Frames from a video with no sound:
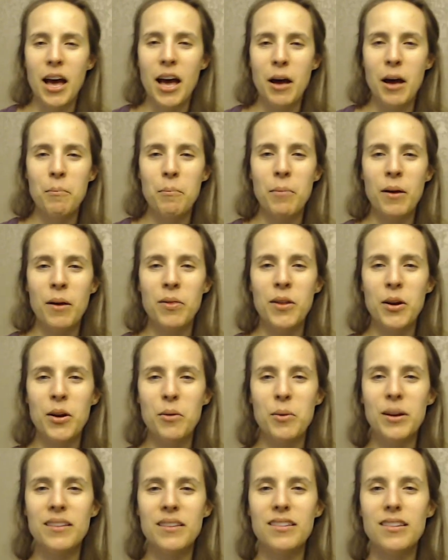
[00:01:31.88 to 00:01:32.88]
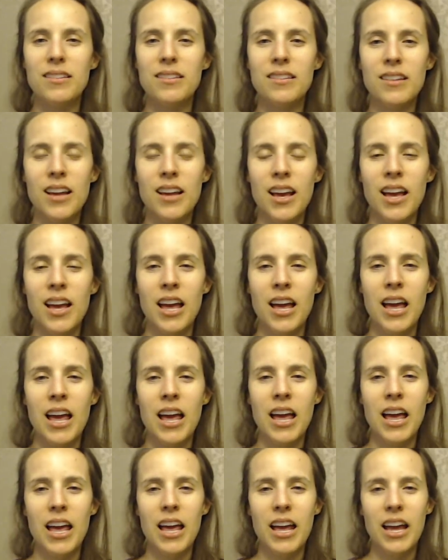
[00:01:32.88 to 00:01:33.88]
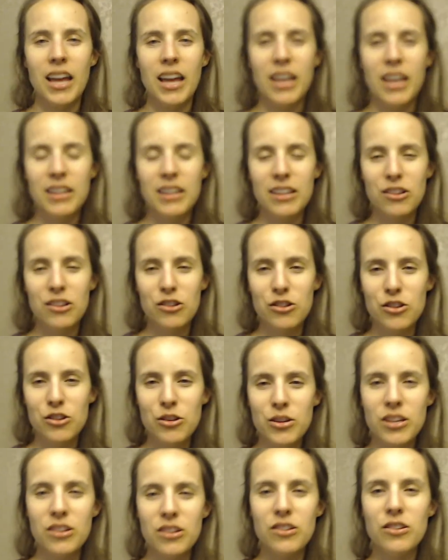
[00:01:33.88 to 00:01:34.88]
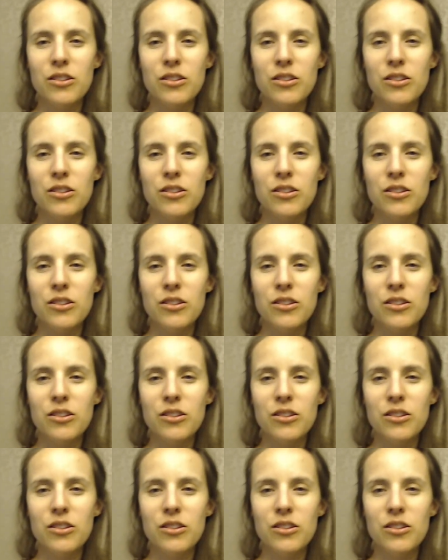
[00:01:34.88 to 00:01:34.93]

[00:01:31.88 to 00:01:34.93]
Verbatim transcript: Um, but there was this, this student,